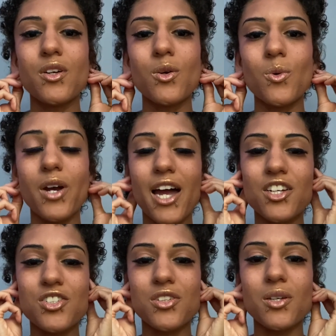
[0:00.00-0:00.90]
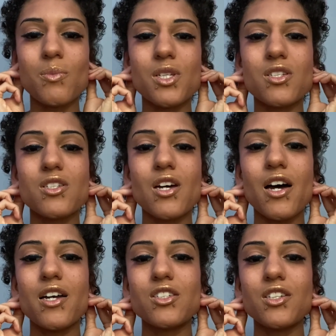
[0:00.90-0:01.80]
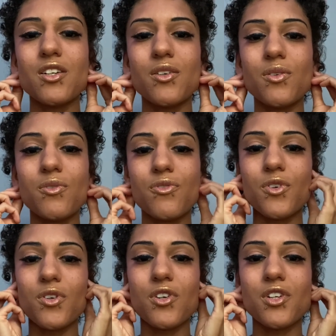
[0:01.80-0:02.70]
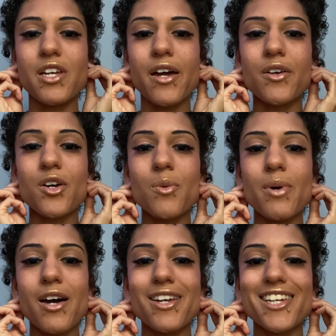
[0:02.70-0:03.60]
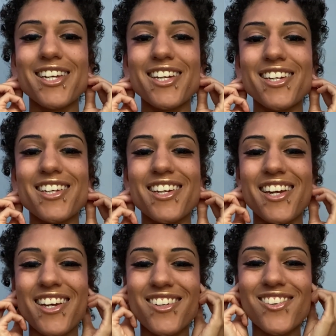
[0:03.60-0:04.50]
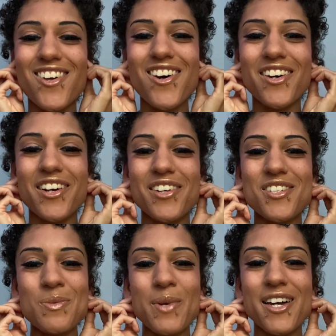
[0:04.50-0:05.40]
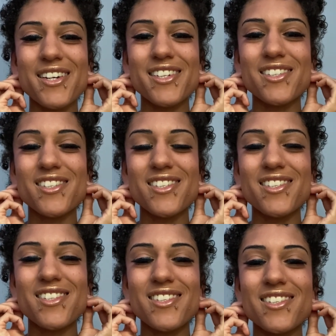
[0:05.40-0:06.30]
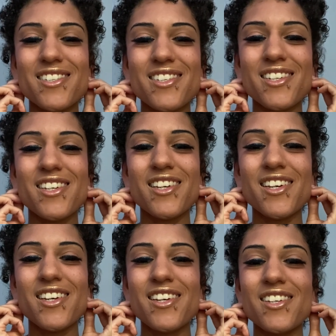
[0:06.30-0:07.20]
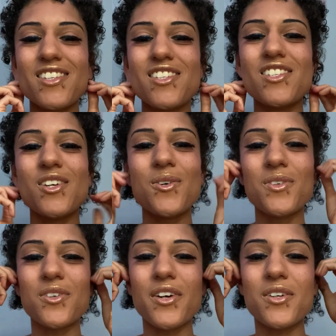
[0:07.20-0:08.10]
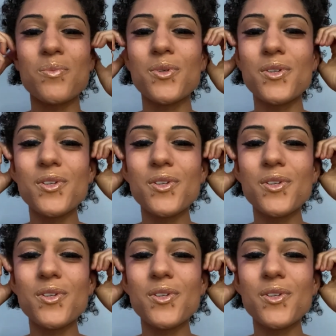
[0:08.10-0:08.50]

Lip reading: we're actually massaging further down our body and along our spines. So incredible.